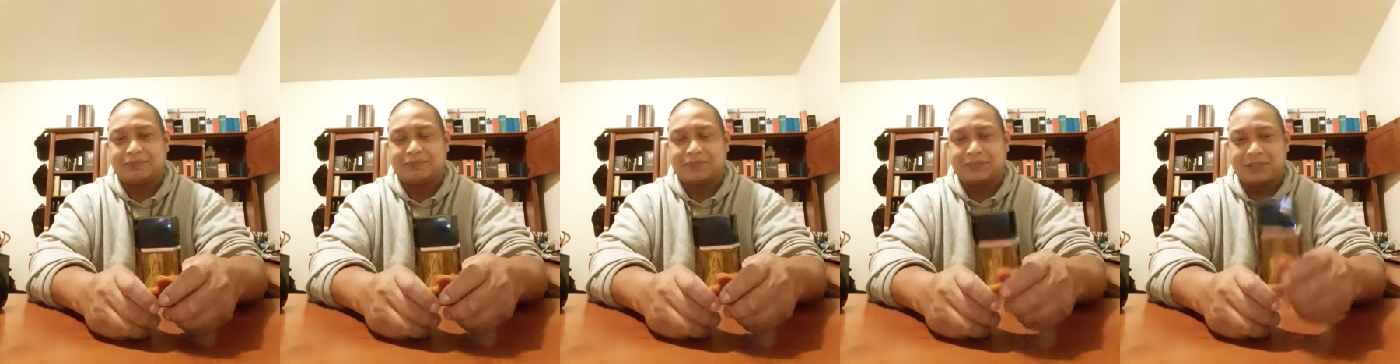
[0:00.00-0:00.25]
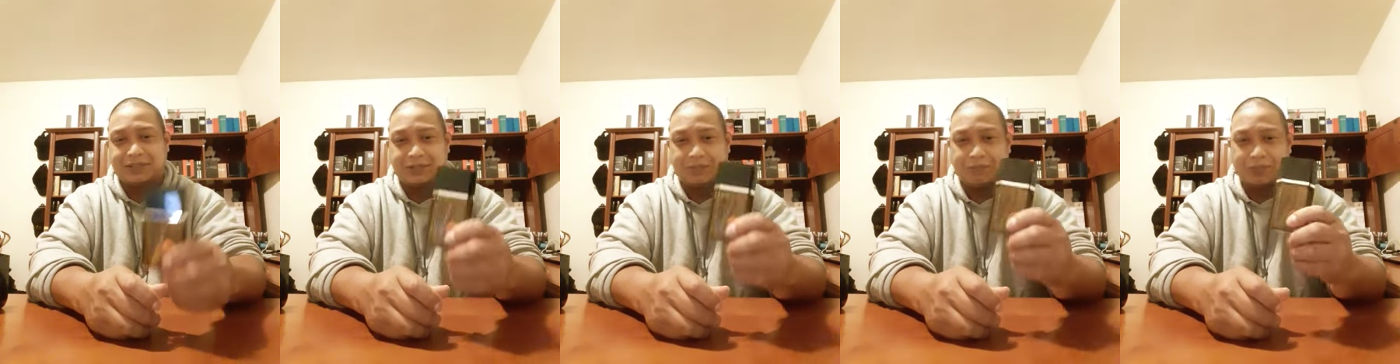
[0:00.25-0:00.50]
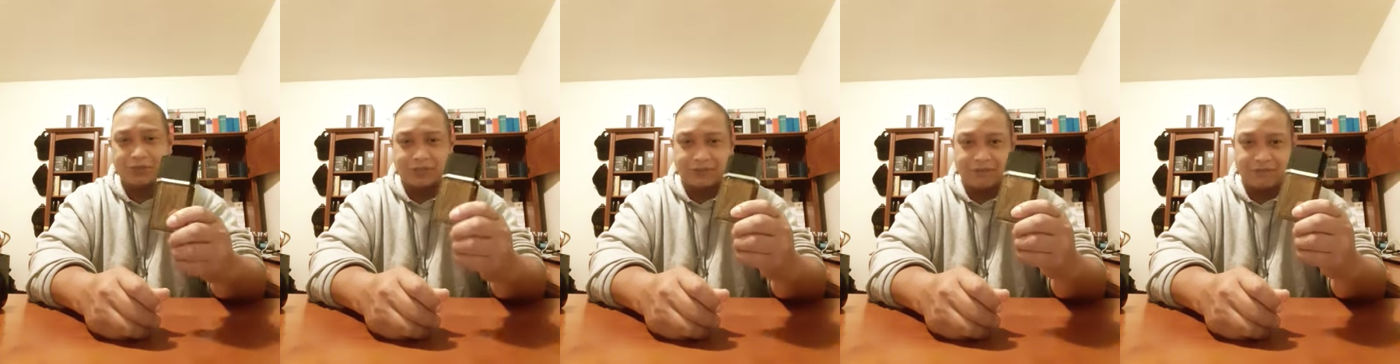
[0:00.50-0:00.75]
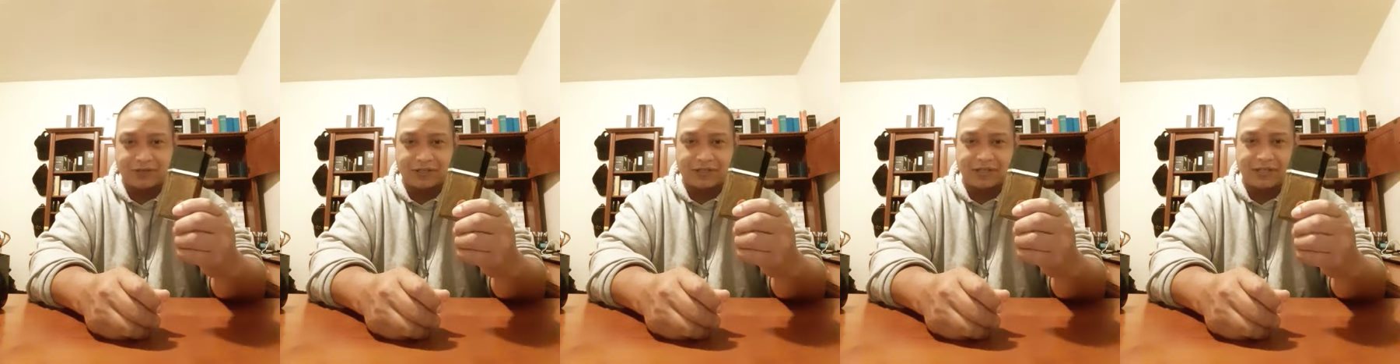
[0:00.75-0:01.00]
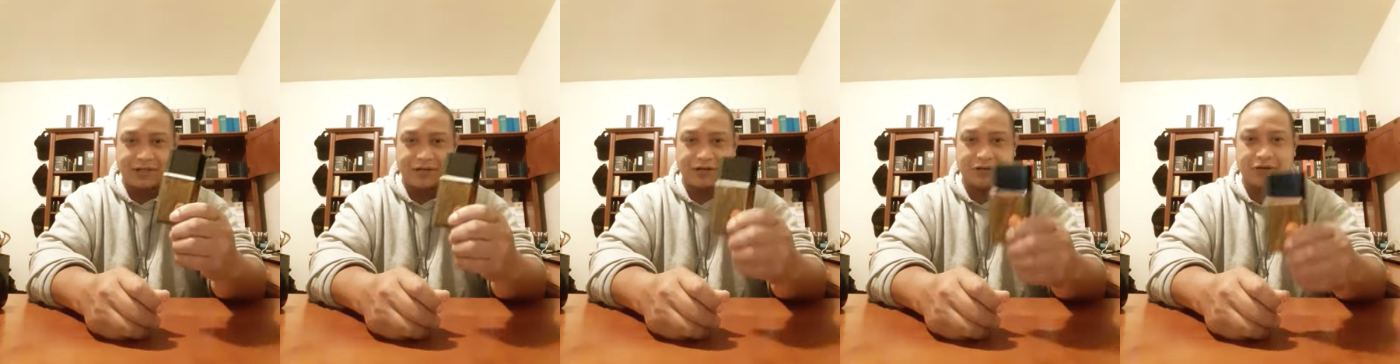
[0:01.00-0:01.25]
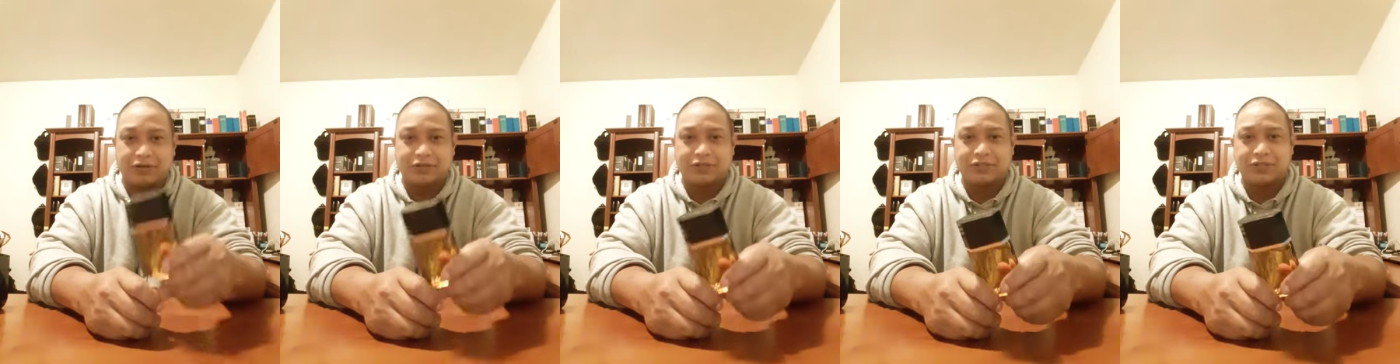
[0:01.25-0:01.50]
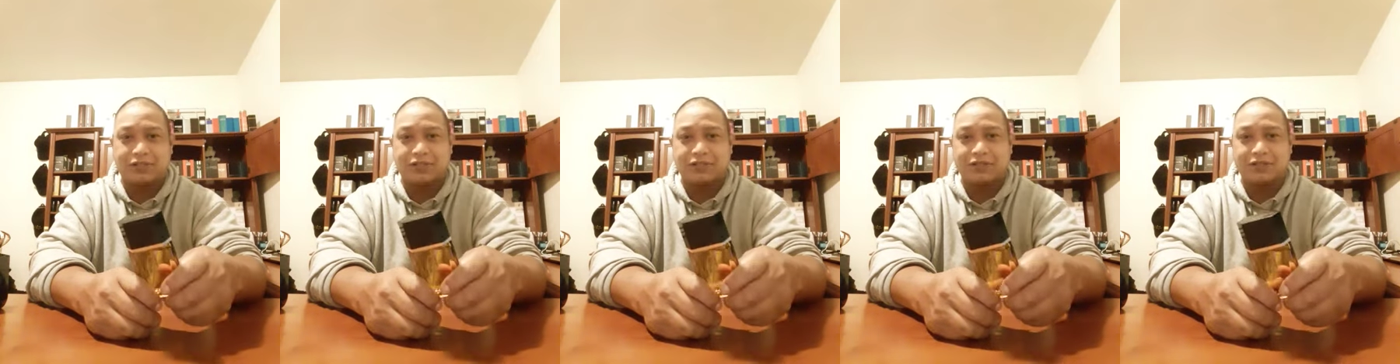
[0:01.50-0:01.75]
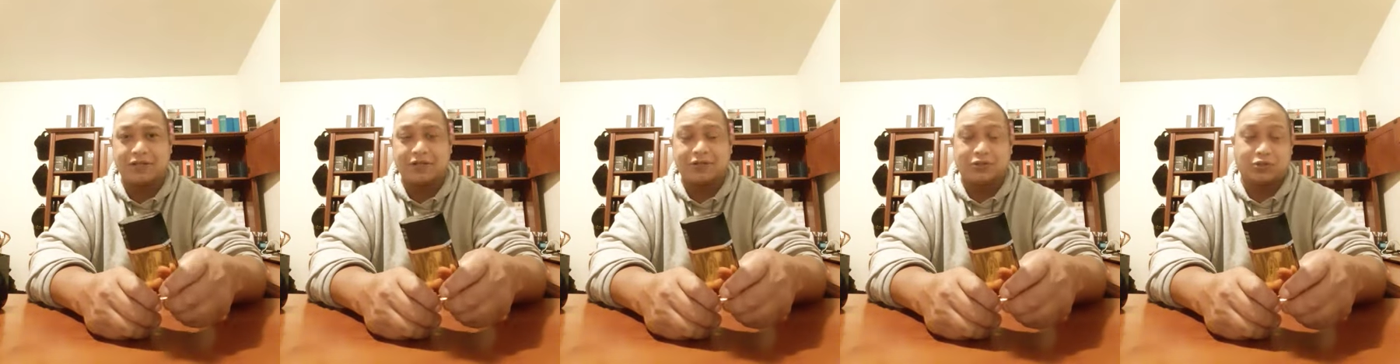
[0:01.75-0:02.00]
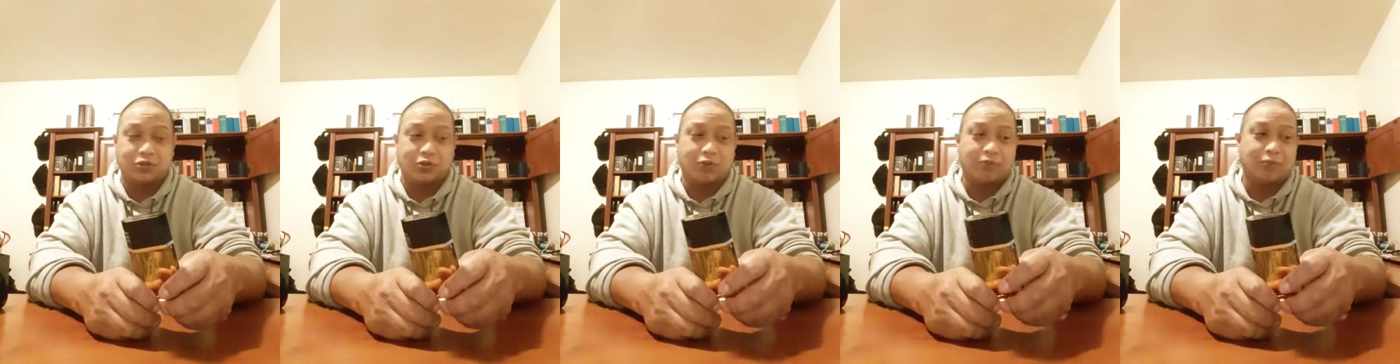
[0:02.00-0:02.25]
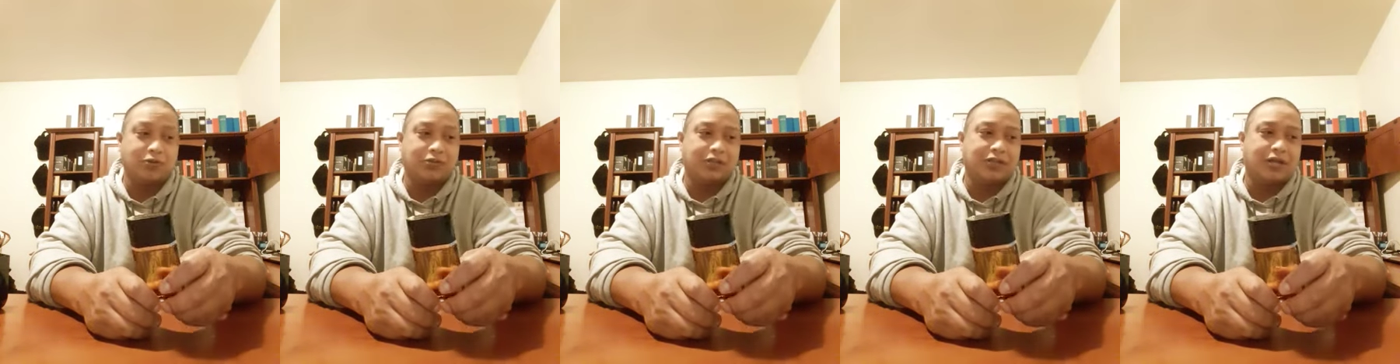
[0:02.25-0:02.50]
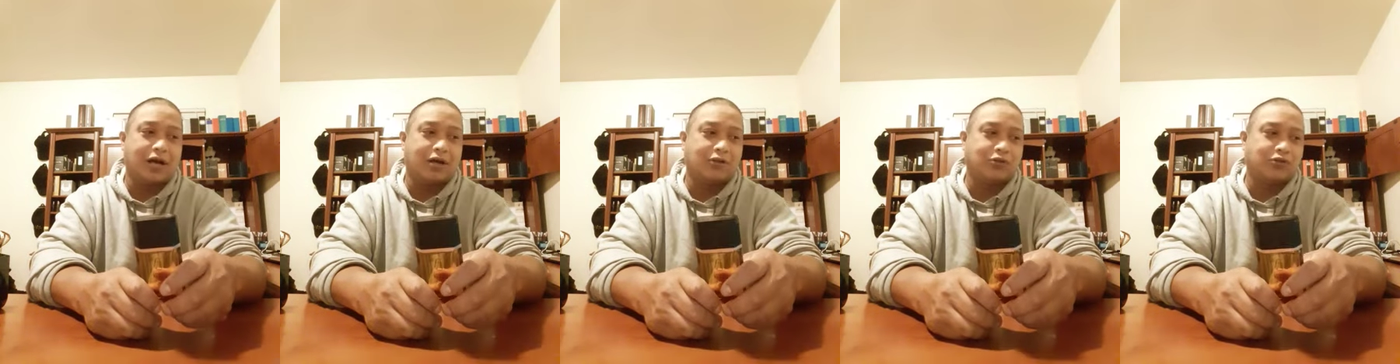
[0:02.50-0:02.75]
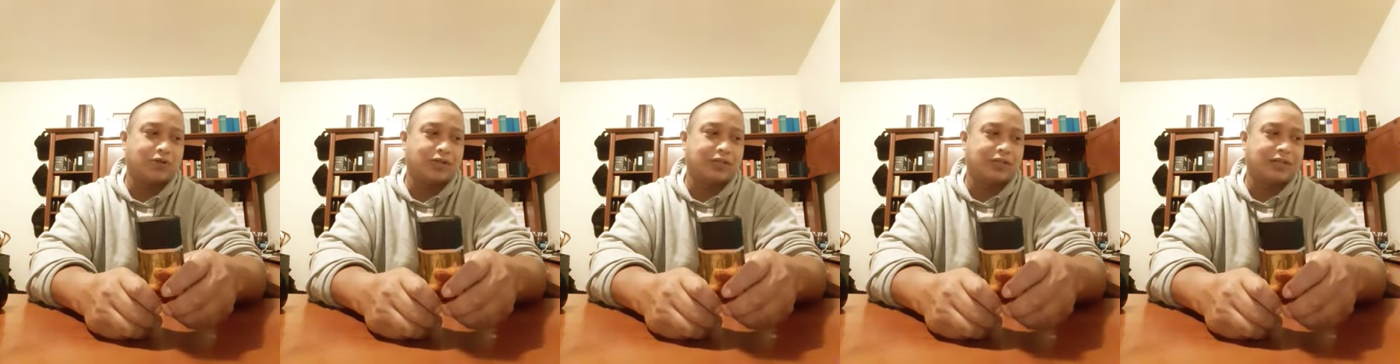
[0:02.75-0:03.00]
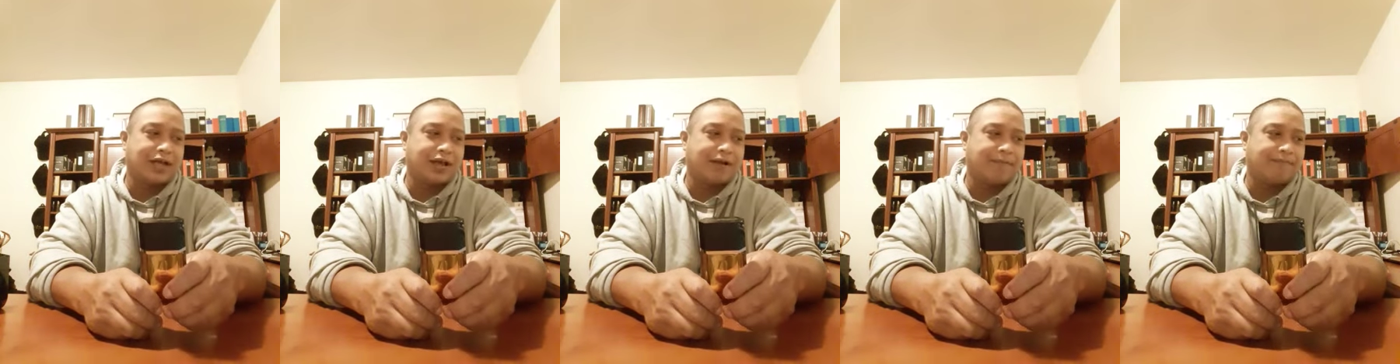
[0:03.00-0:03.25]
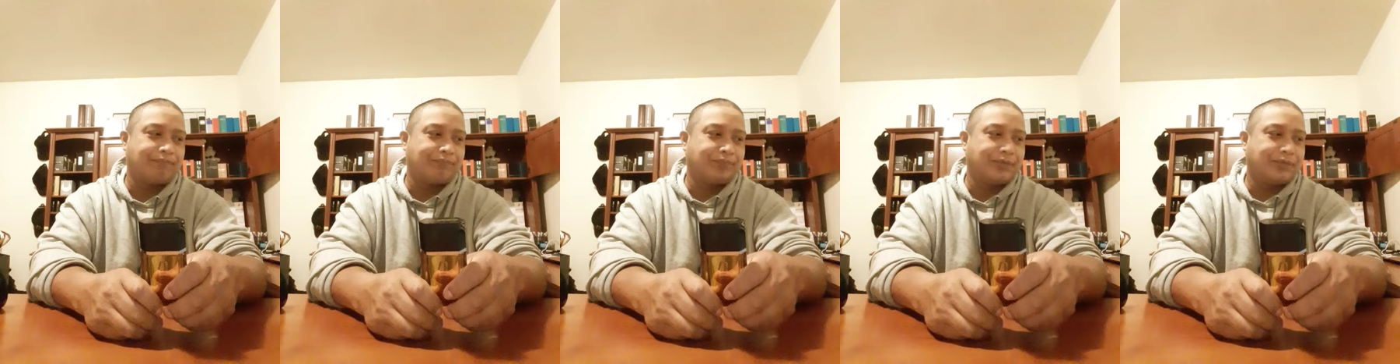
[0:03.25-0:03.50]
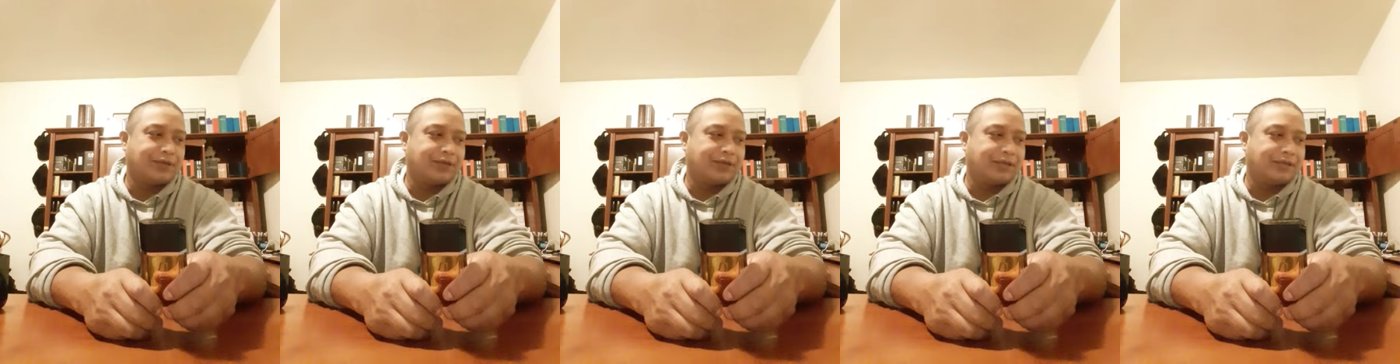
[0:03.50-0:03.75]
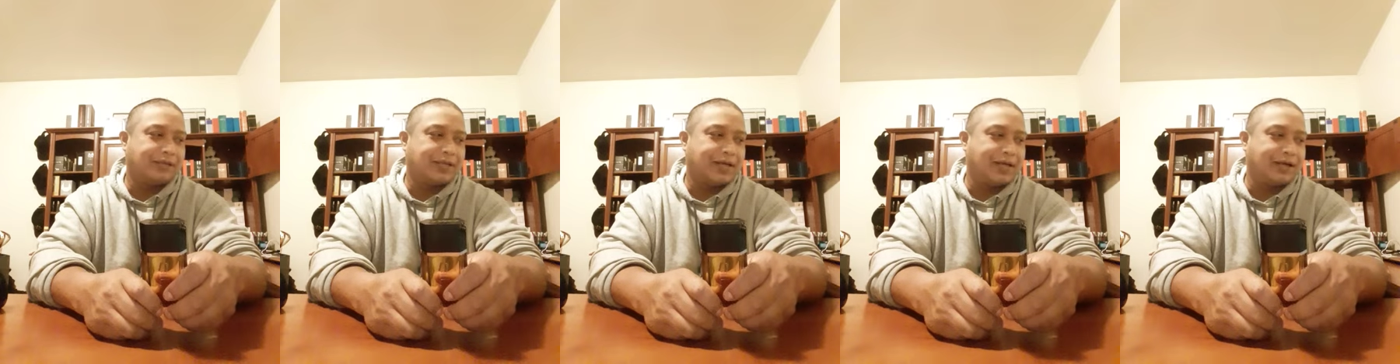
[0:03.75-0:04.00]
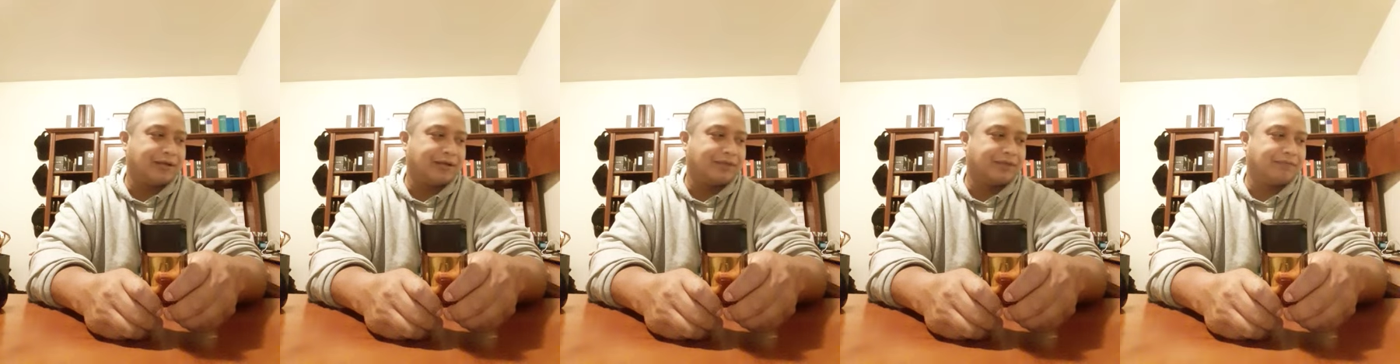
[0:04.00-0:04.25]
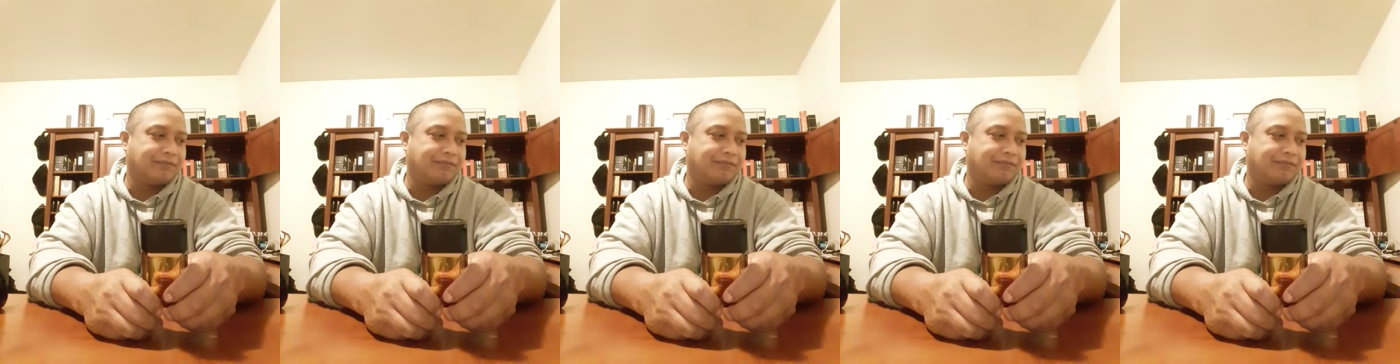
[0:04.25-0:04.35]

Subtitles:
This will put some fucking hair on your chest. So most of y'all drink that,